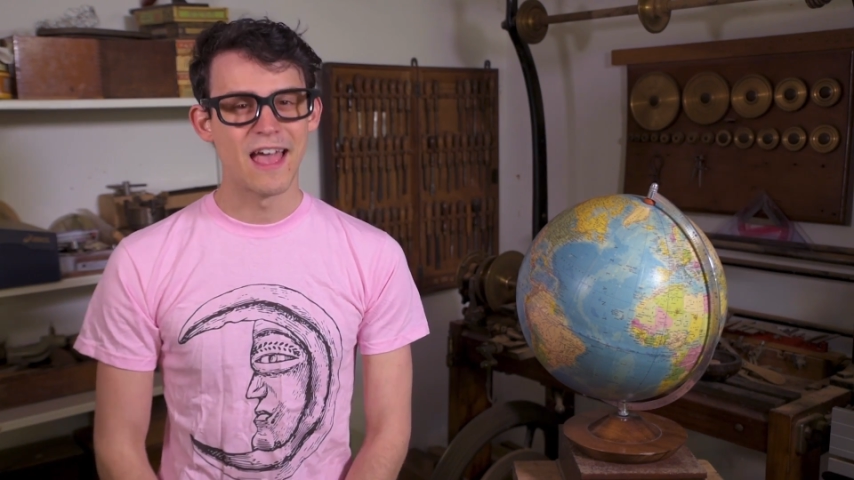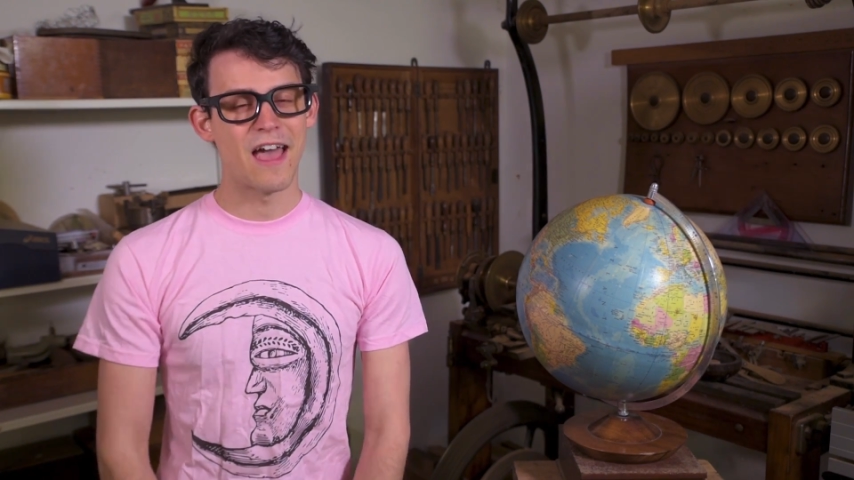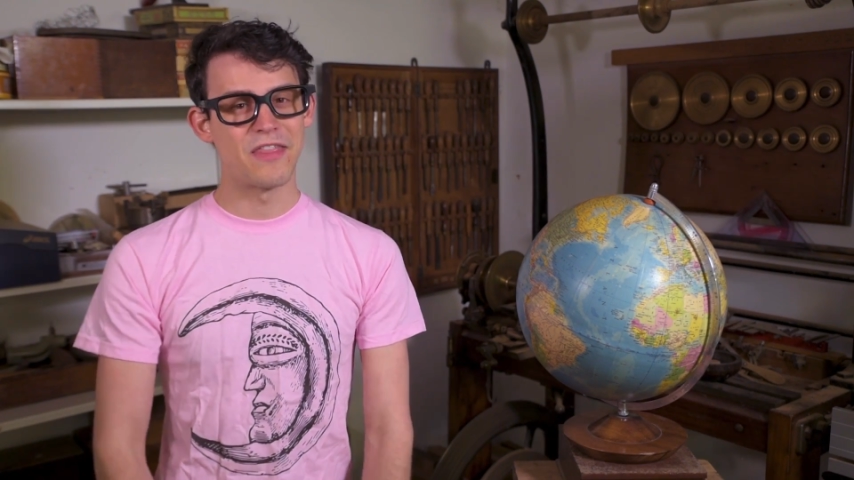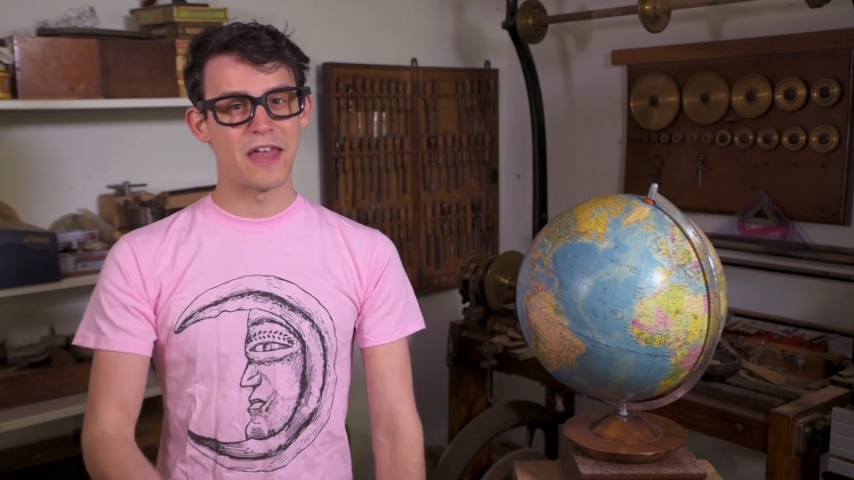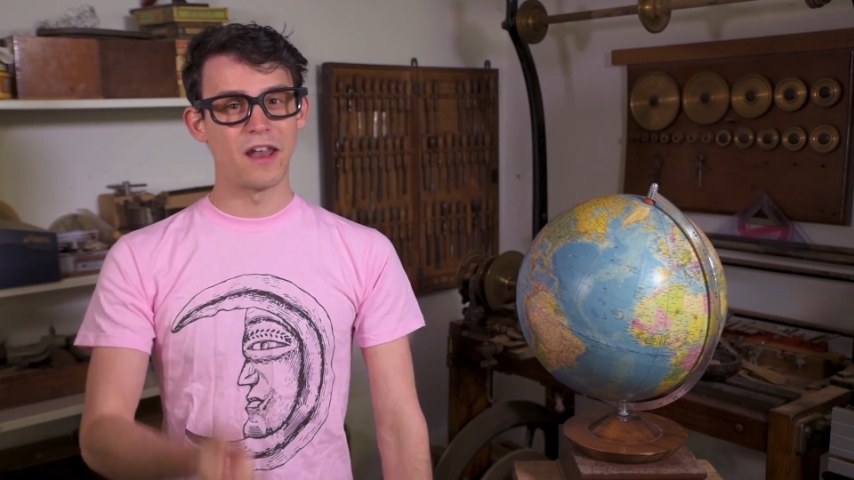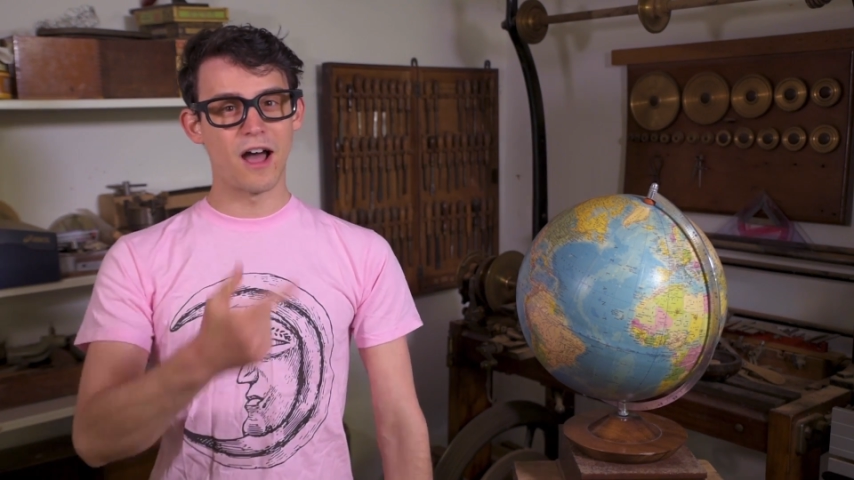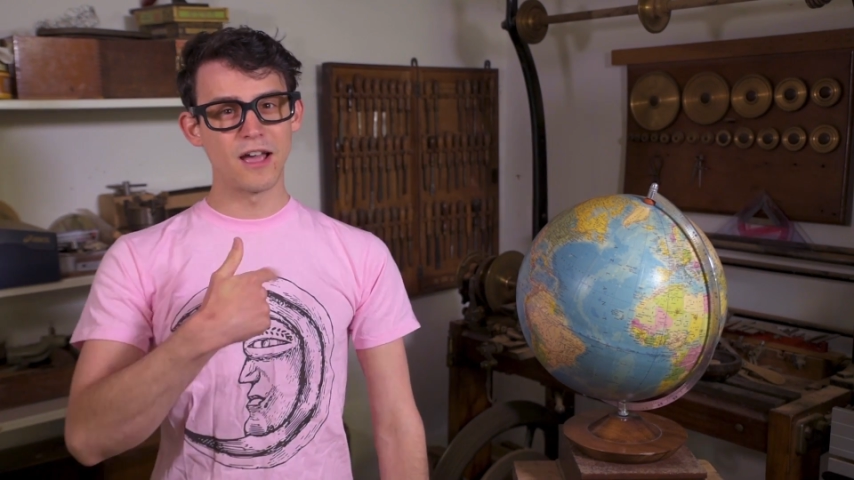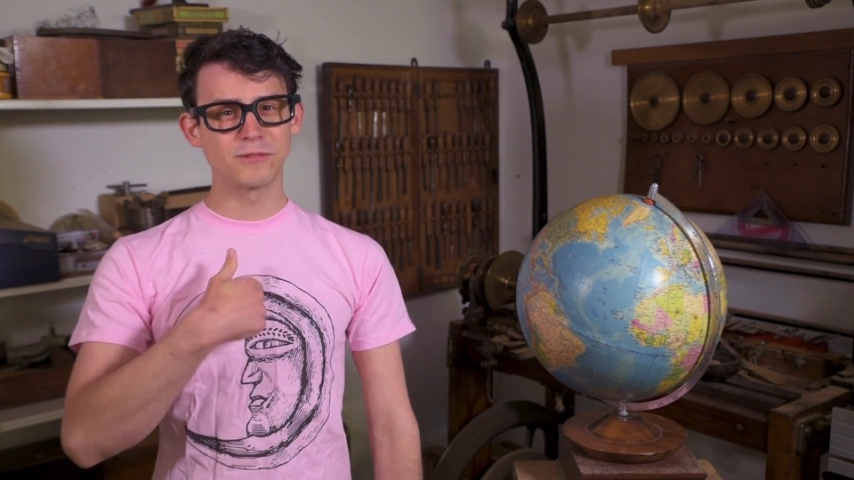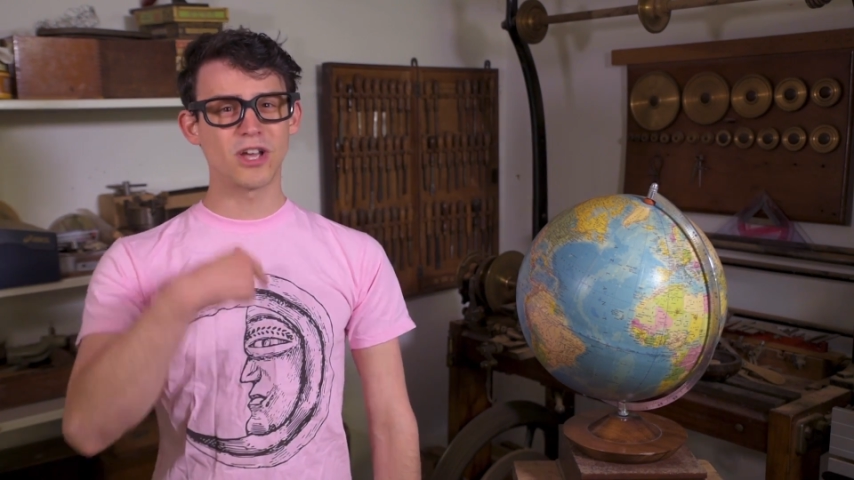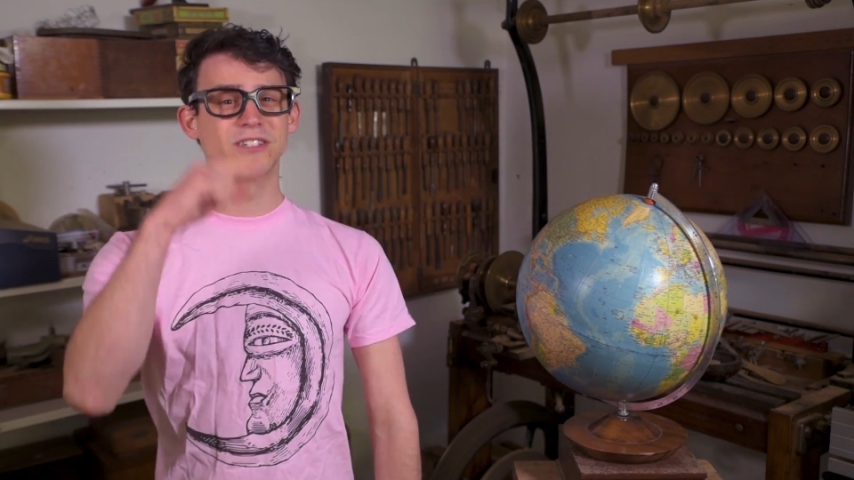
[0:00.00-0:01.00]
and then
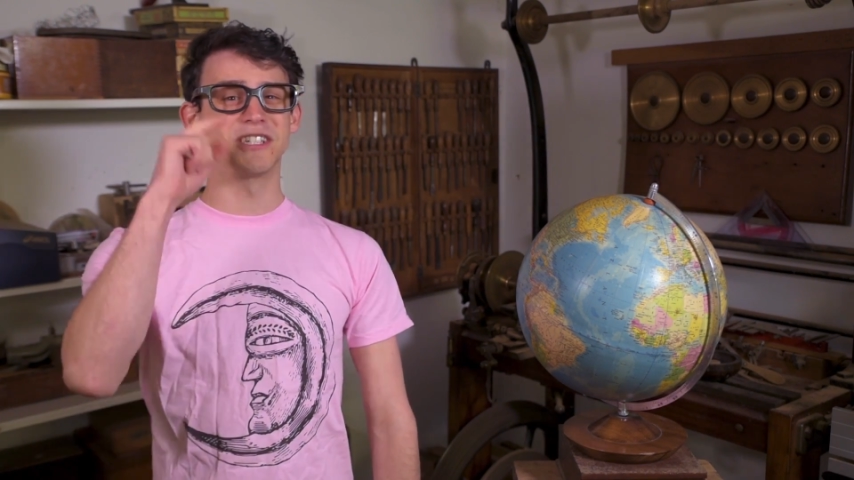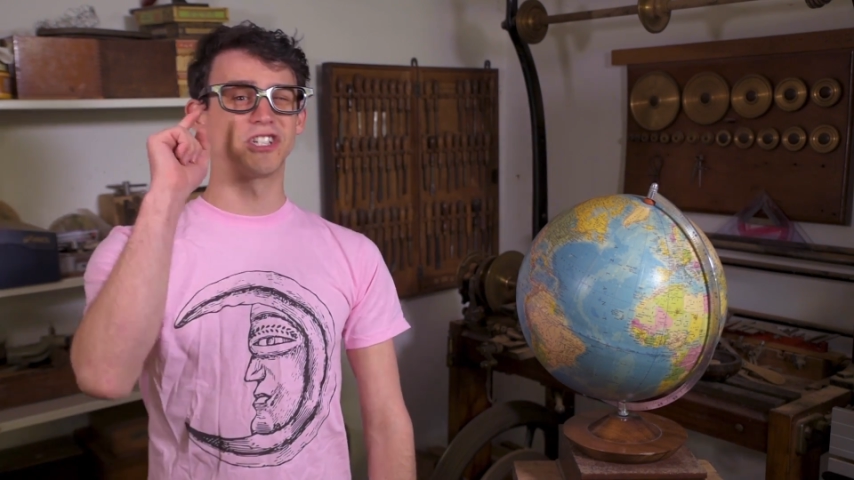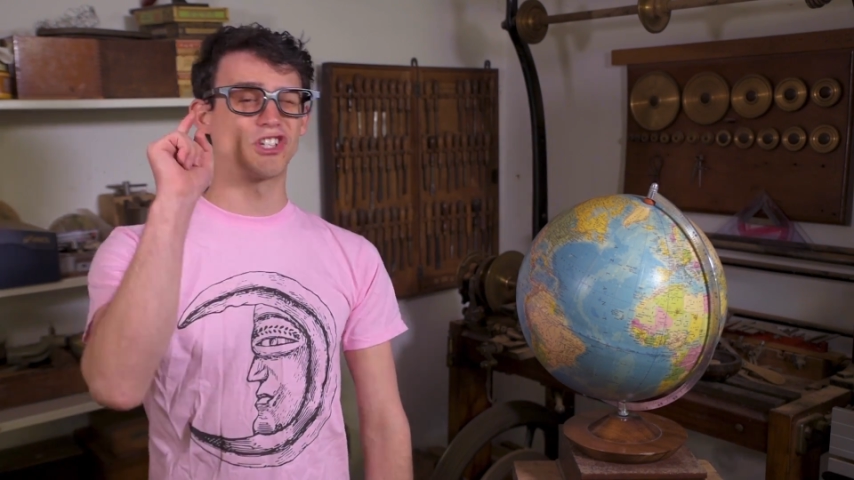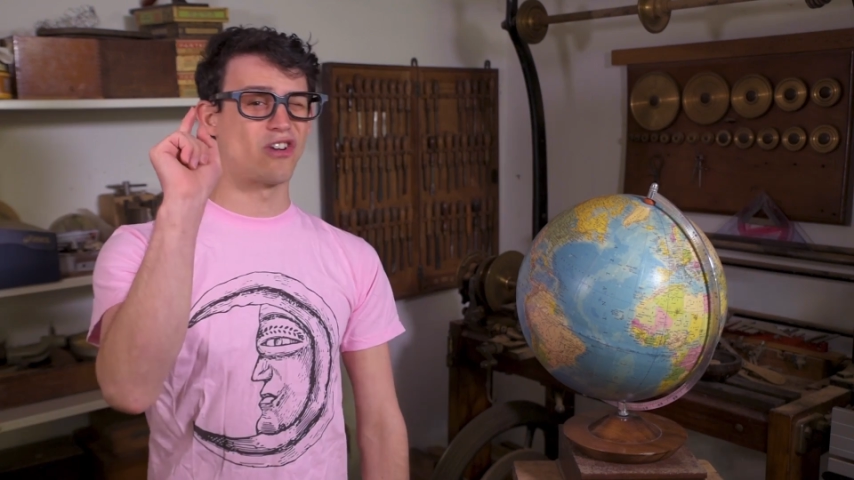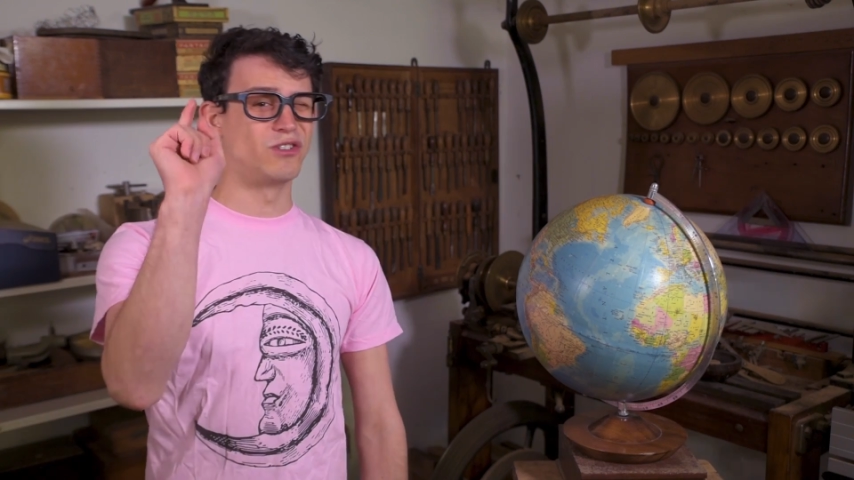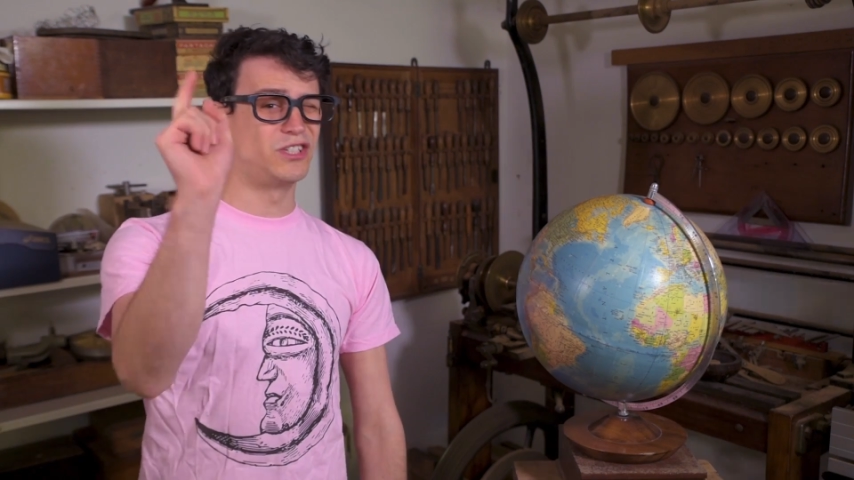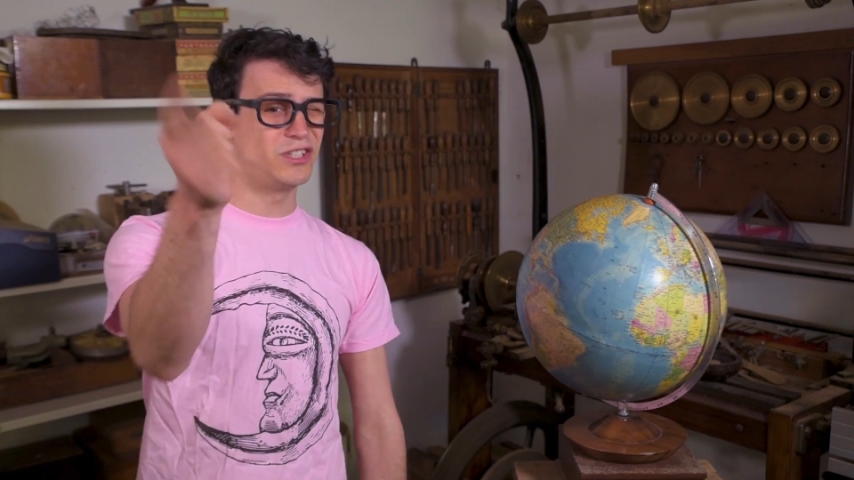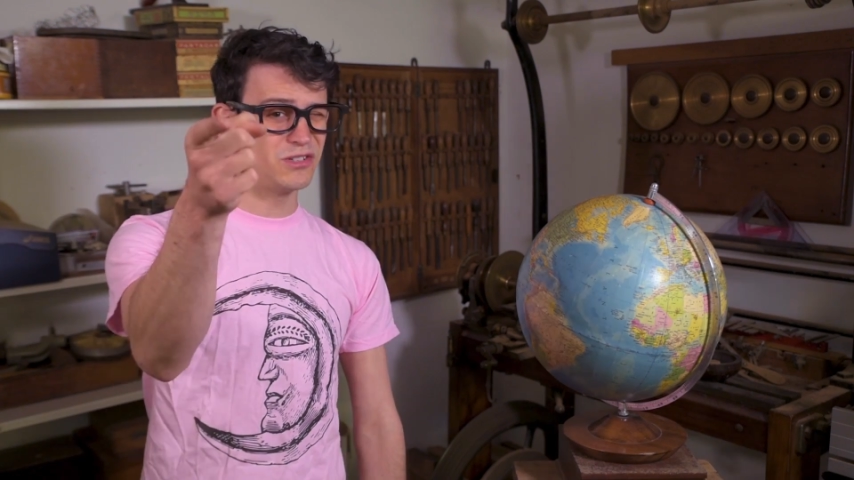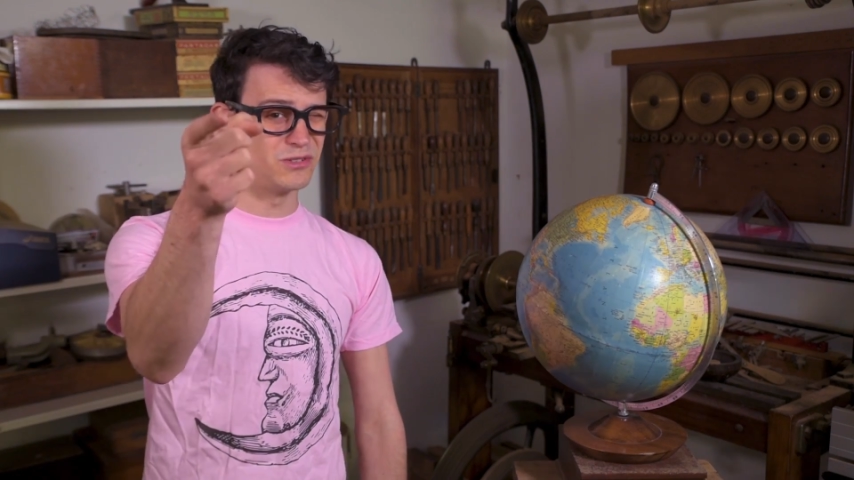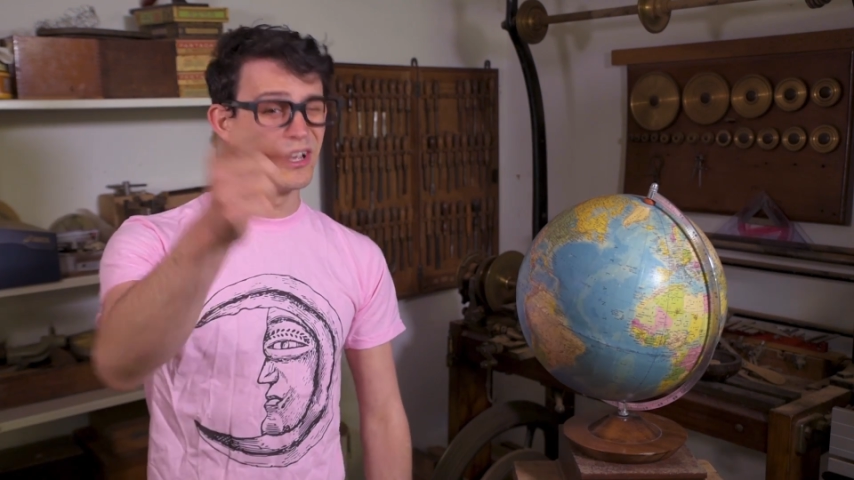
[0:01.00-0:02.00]
I'm going to show
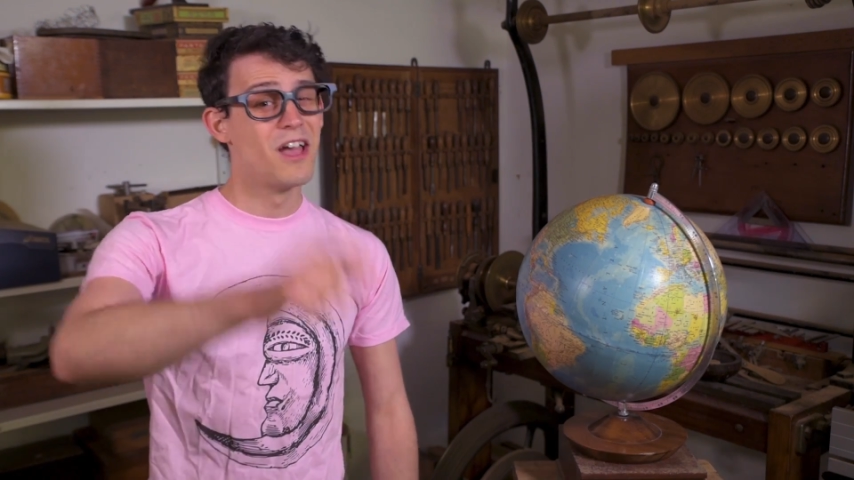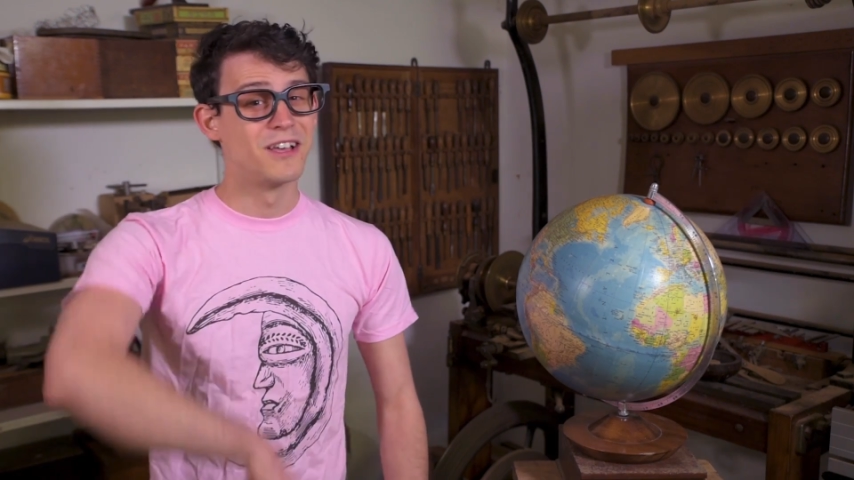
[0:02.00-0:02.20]
you